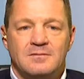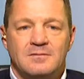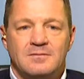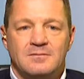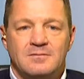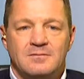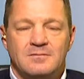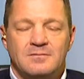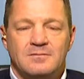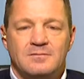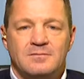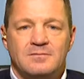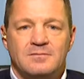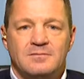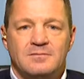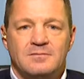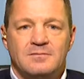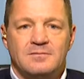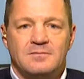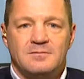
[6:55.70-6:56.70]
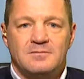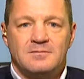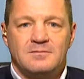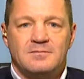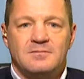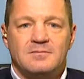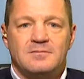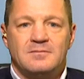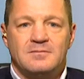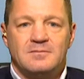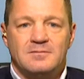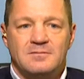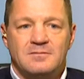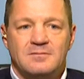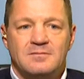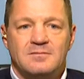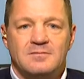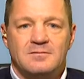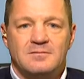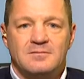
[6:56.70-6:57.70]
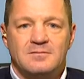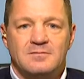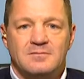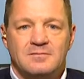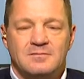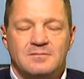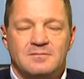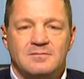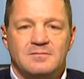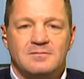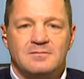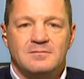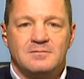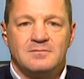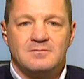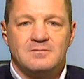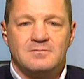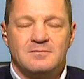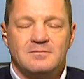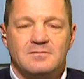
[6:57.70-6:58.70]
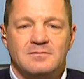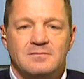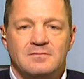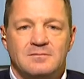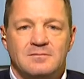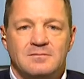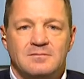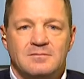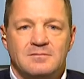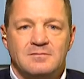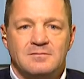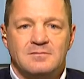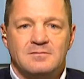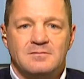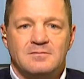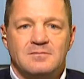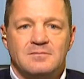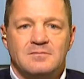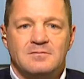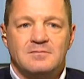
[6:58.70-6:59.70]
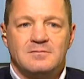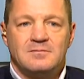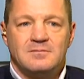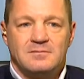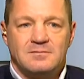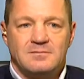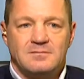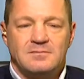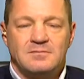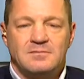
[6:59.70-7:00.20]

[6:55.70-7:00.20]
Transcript: No words are spoken by the person on screen.